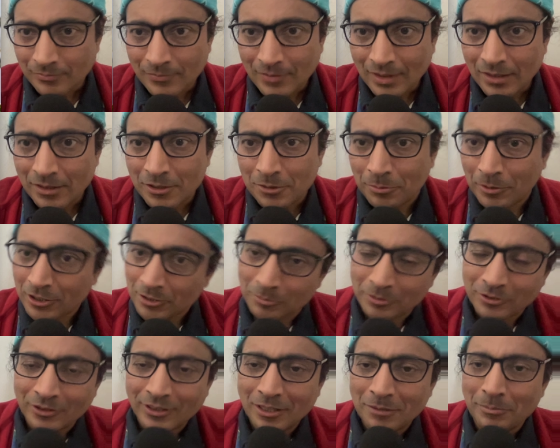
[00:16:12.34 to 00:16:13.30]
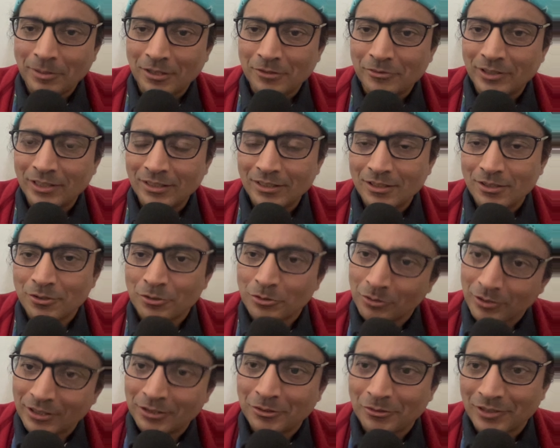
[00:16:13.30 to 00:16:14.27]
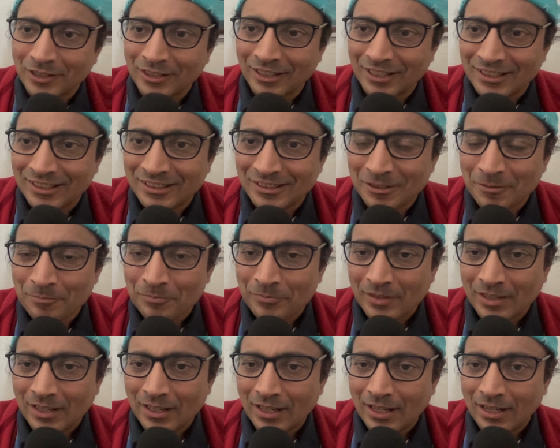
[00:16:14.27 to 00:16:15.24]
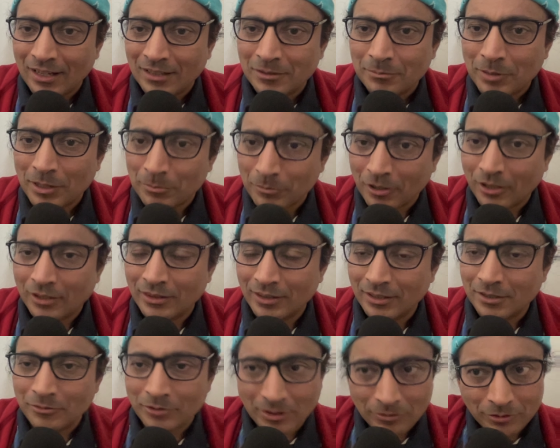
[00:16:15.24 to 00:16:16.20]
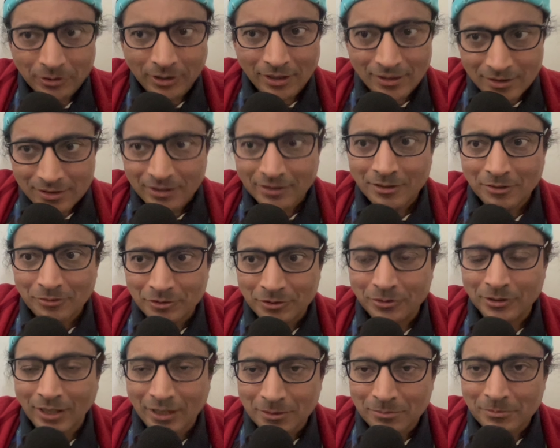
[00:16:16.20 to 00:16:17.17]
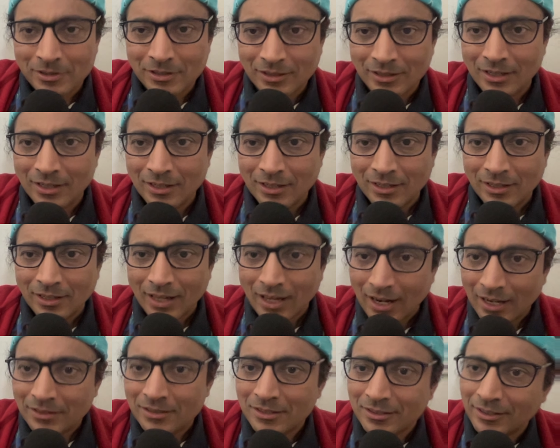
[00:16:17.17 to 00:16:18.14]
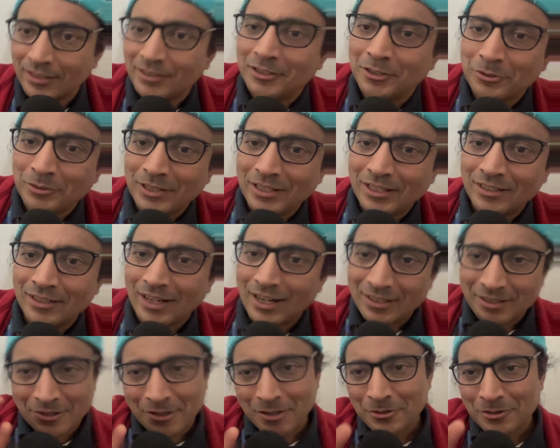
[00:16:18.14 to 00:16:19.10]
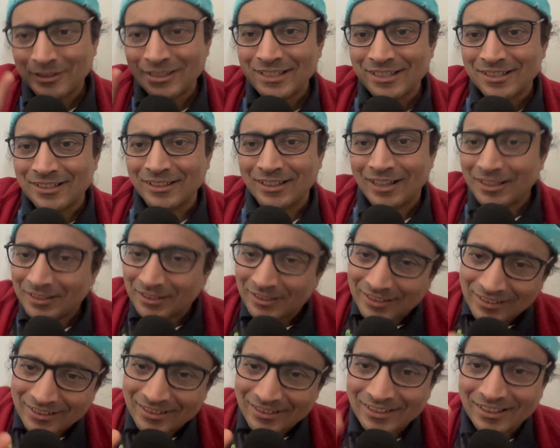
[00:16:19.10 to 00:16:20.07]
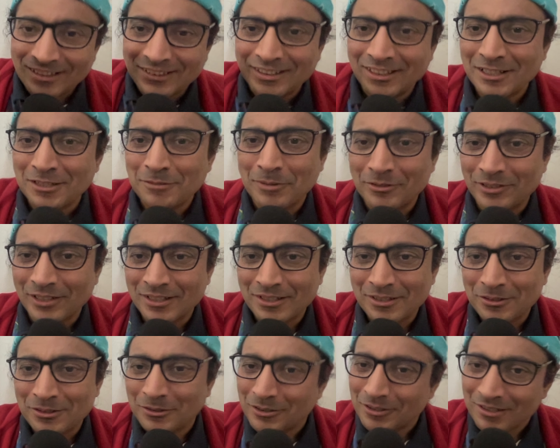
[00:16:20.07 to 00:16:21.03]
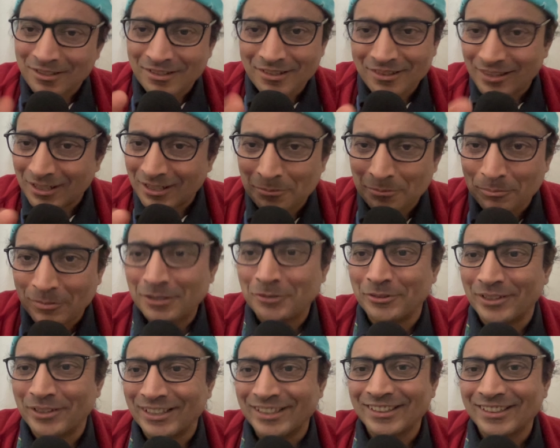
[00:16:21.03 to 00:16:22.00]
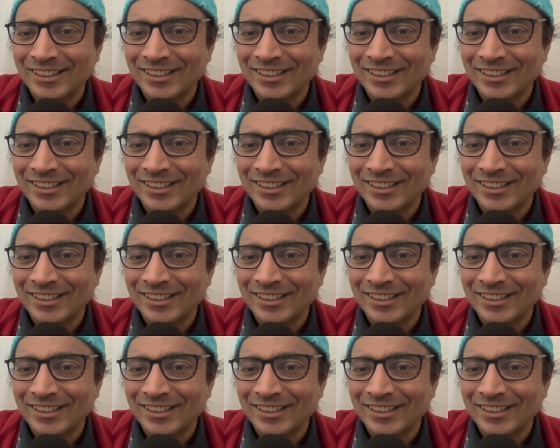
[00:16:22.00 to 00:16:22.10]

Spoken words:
it's possible to take buckwheat, soak it overnight, and by morning we have to rinse it a few times, and it's ready to eat, and it's also tasty. I really encourage my friends to go try buckwheat